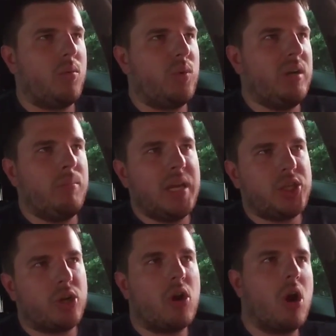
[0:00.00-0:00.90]
a real
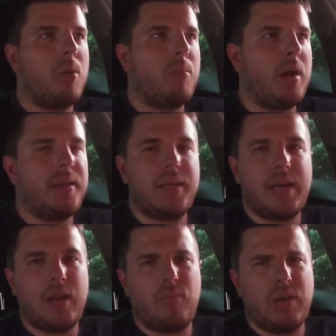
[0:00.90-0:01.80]
major car brand
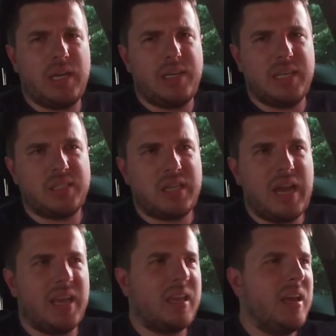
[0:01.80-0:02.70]
that I really
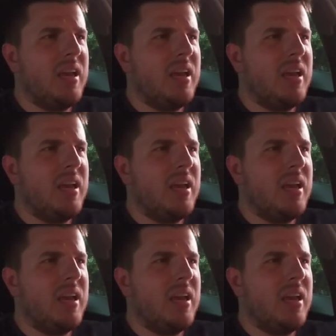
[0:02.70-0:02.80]
dislike.